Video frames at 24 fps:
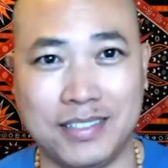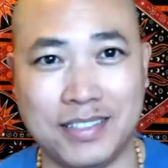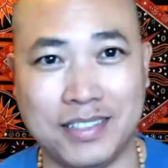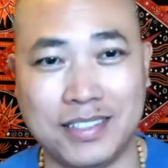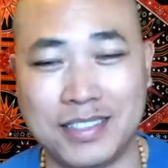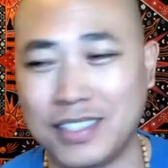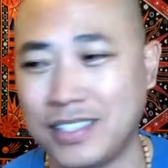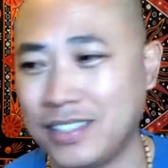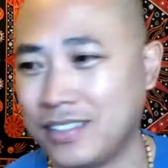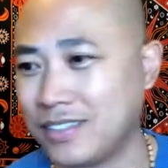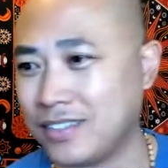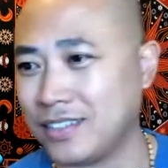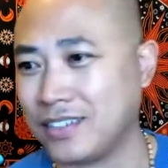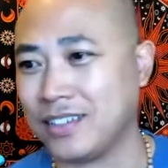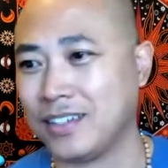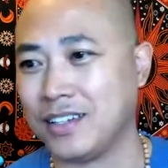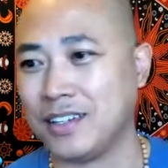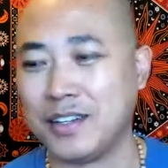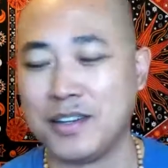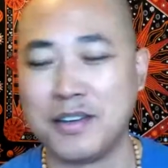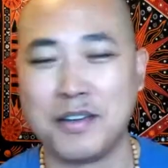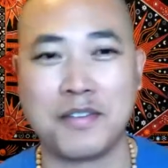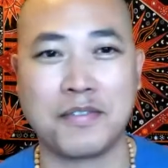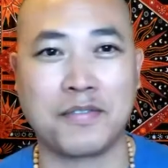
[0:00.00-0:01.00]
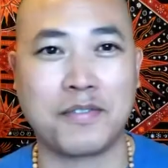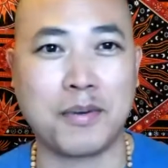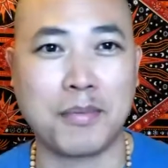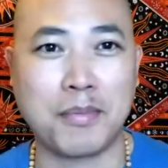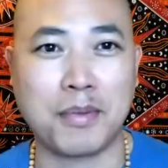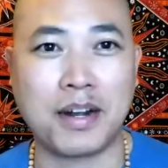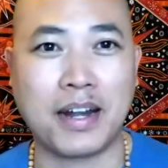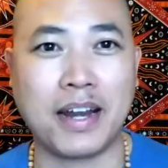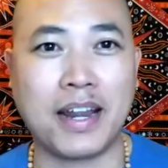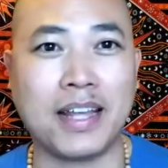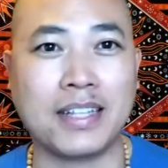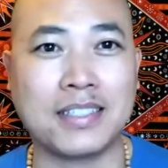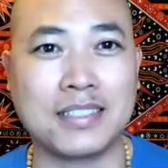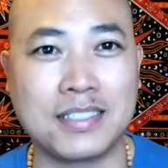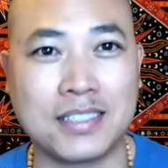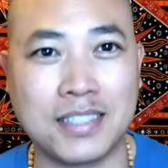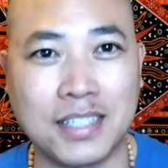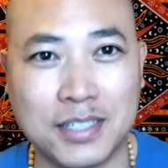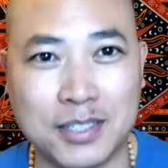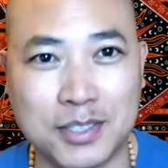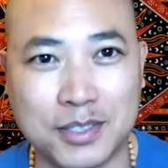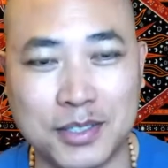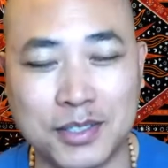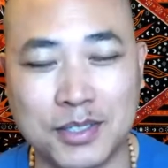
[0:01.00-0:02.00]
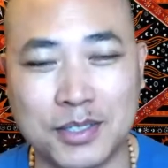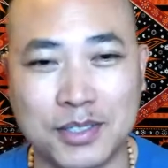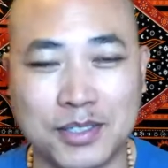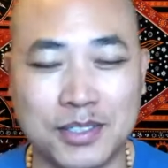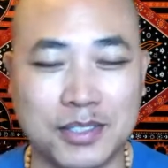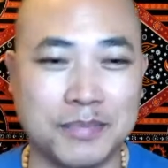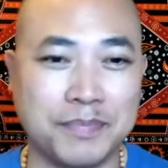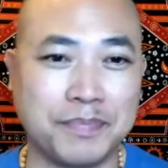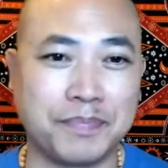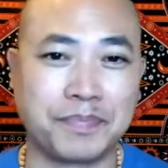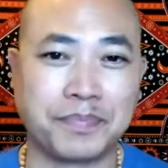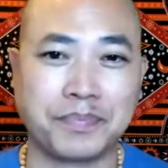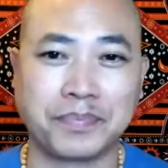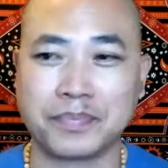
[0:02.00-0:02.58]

It's like from our ancestors and,